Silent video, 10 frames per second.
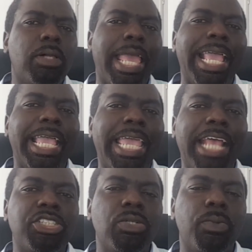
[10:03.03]

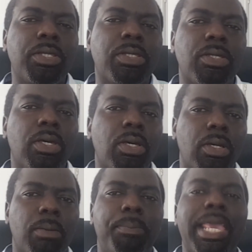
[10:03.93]
engage you with
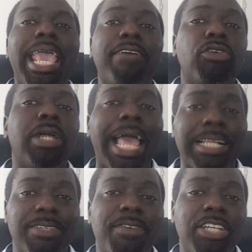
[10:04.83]
behavioral
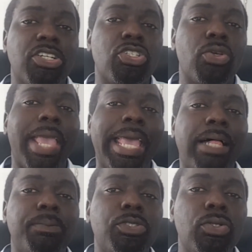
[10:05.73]
activation to
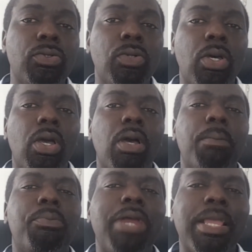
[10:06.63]
help you
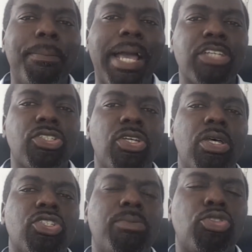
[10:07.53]
bring back
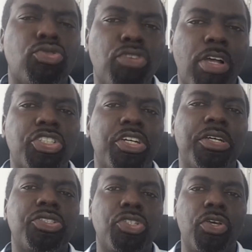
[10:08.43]
some structure
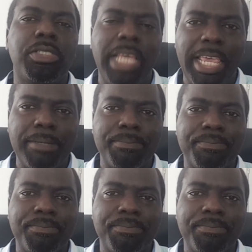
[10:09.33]
to your day.